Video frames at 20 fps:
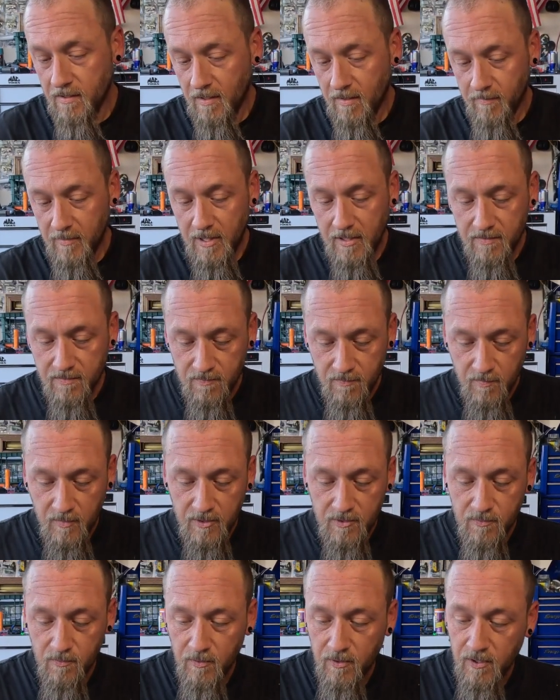I'm not so
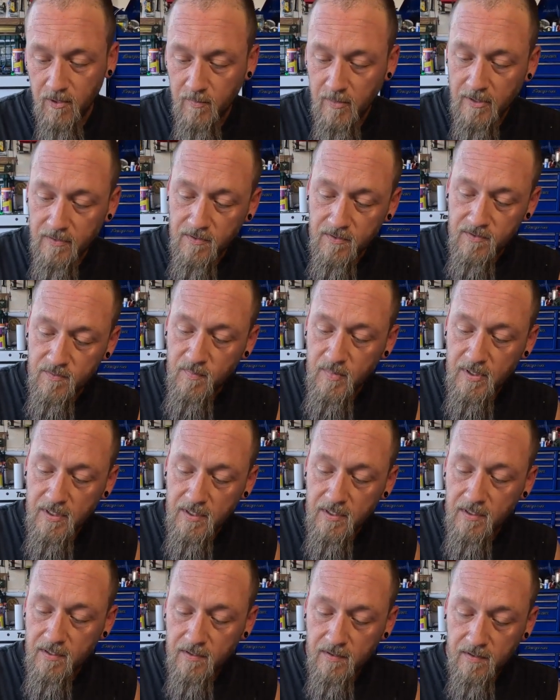much worried about the
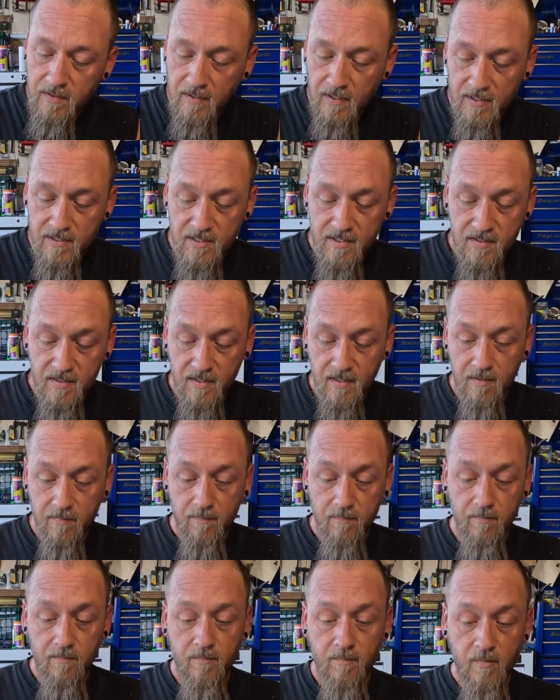speed. I just
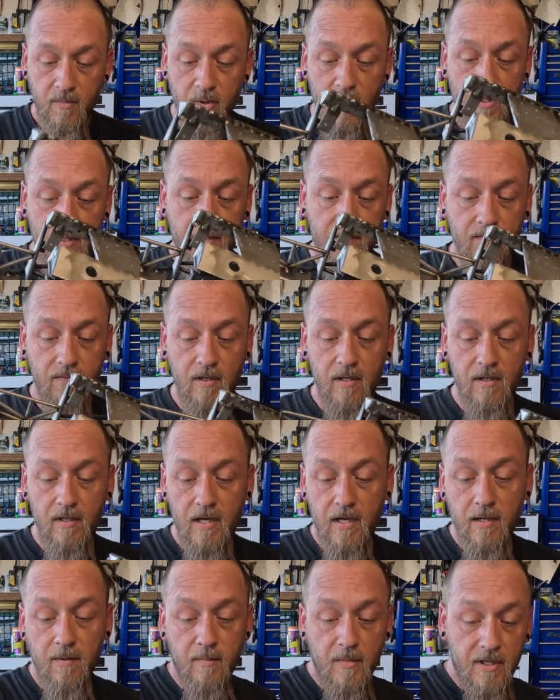am putting a
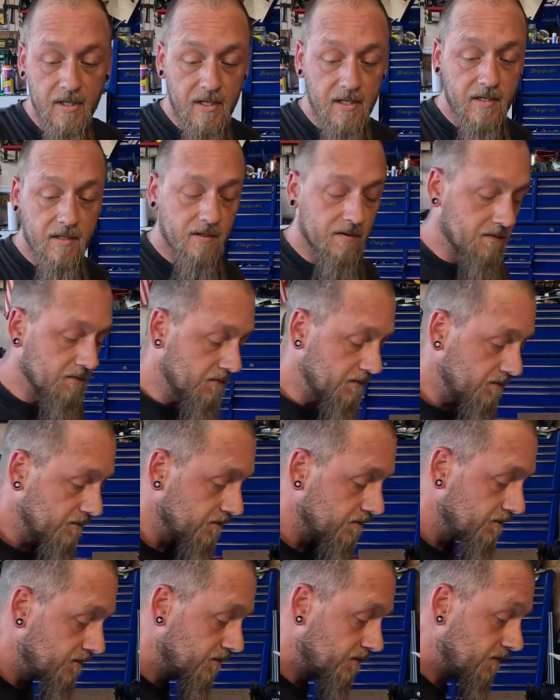lot of money
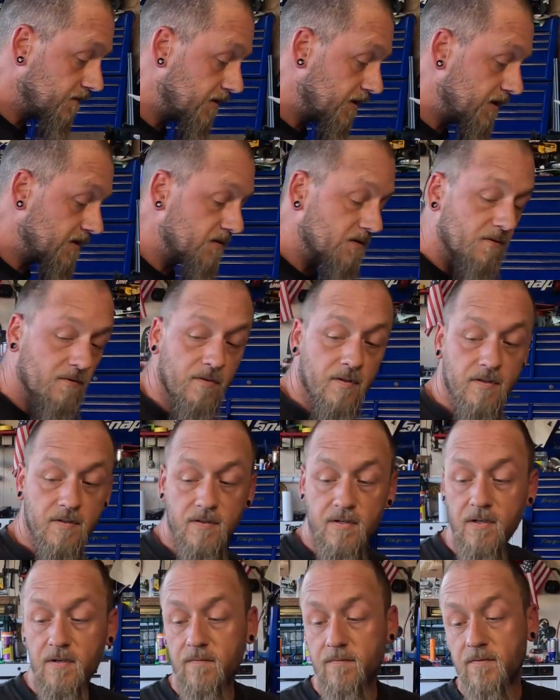into this
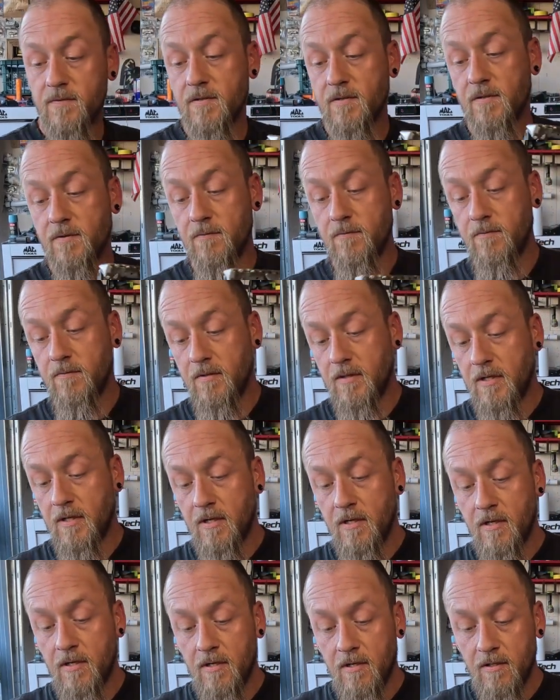stuff, so
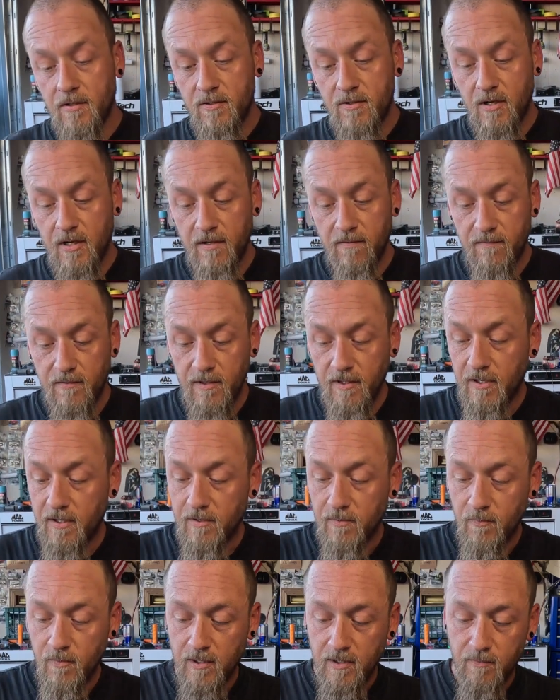trying to figure
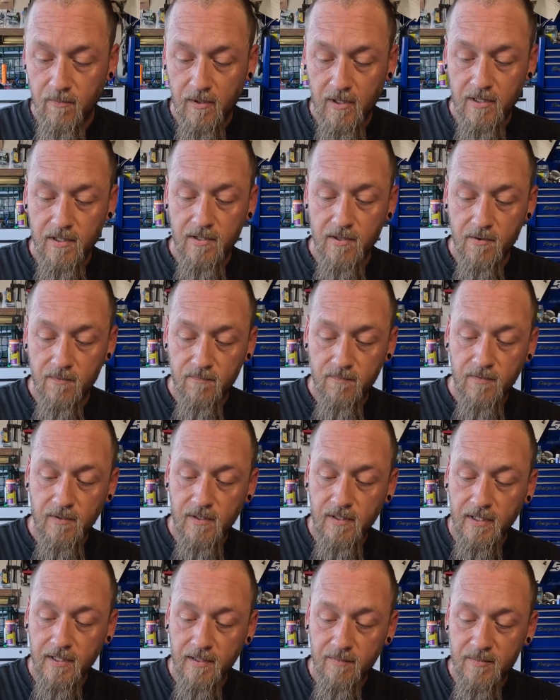out a way where I don't
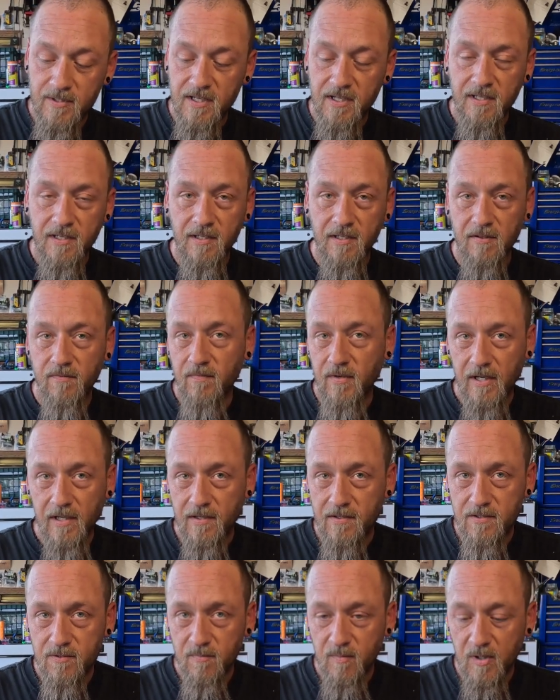feel like I'm taking
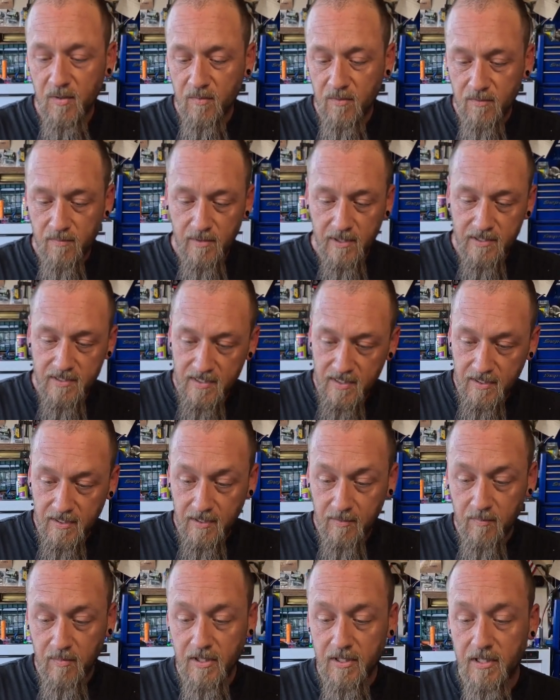advantage of people by
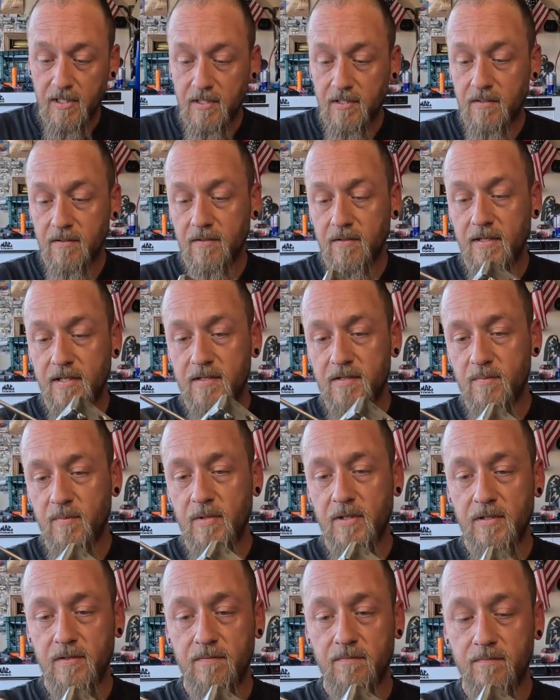taking money. That's
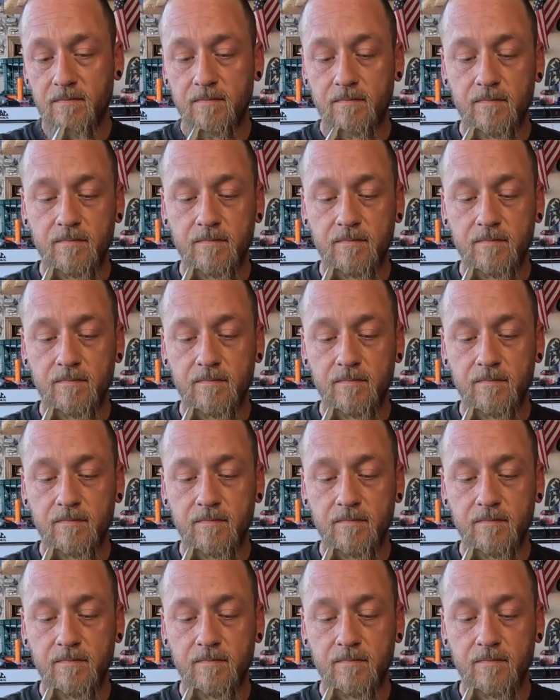been